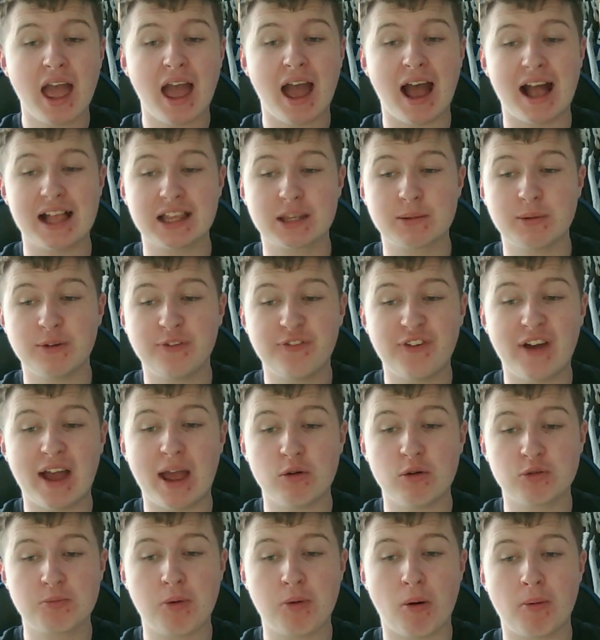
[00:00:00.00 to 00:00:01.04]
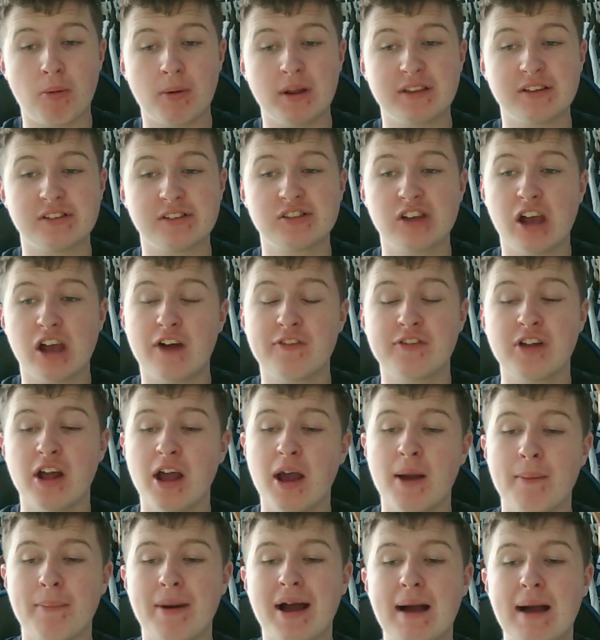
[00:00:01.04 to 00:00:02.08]
And to be fair, it was probably deserved.
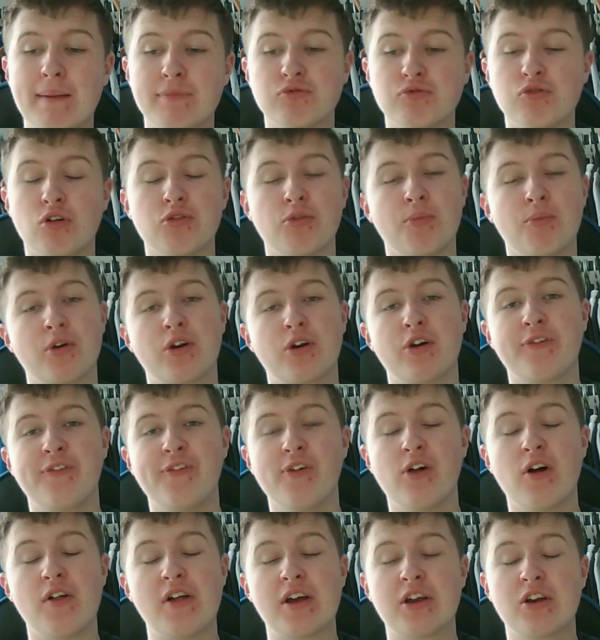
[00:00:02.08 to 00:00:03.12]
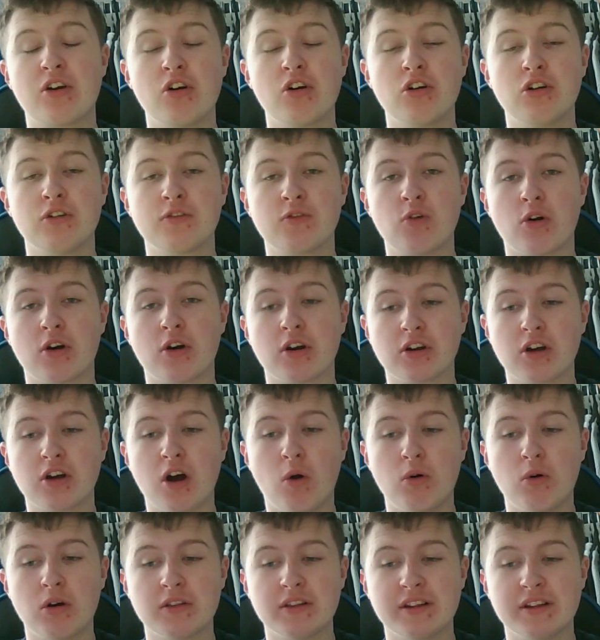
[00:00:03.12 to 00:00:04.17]
Perhaps Rotherham could feel like they could have got a
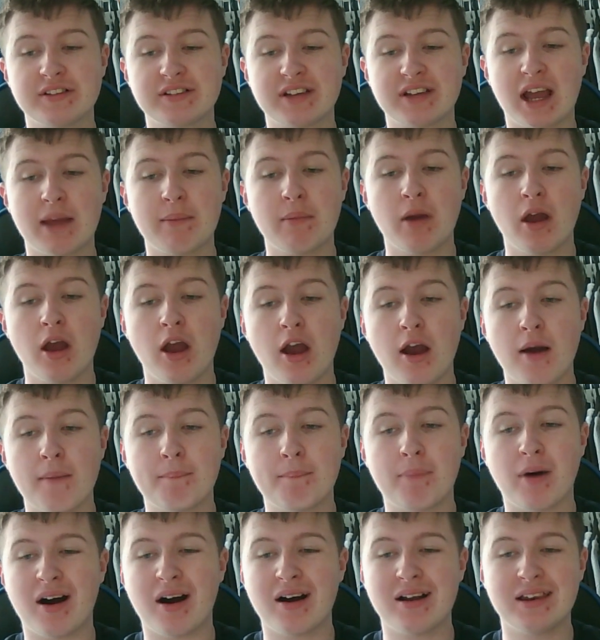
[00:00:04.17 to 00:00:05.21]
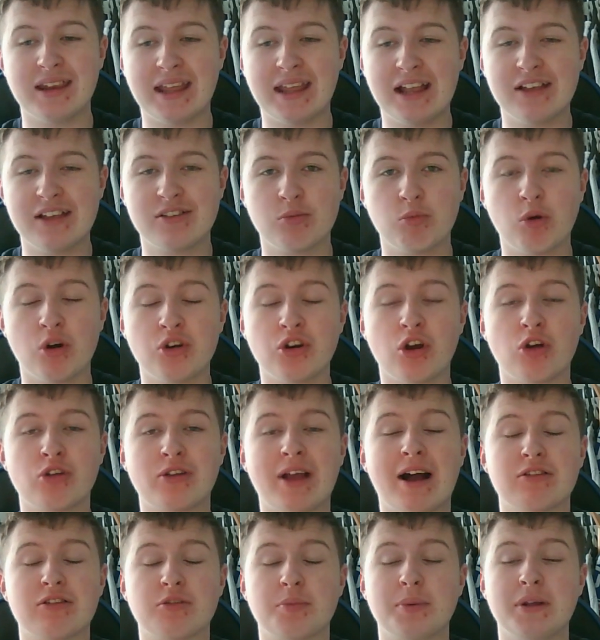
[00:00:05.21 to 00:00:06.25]
goal in this game, but Leeds will no
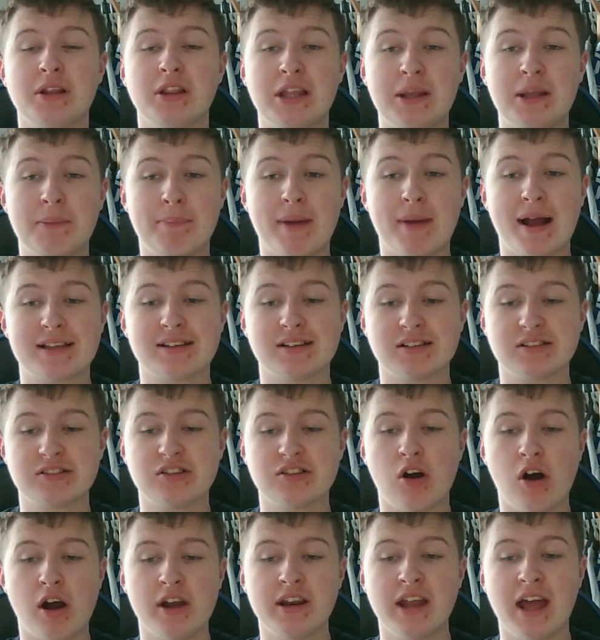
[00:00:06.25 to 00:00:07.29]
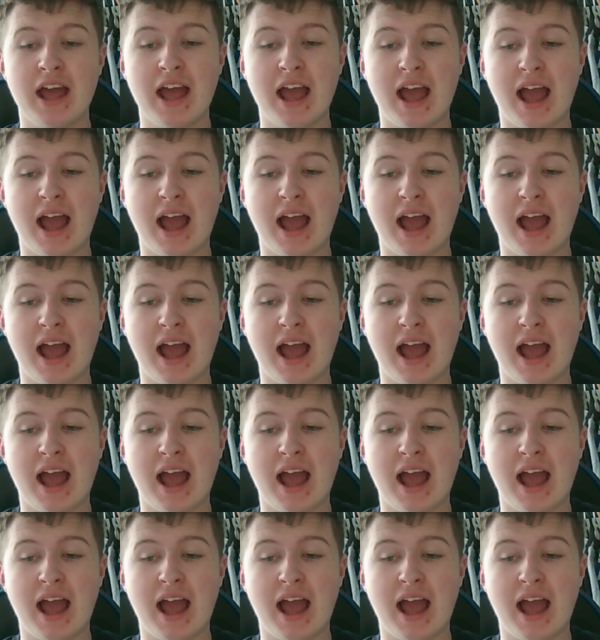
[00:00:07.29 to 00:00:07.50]
doubt be the better side.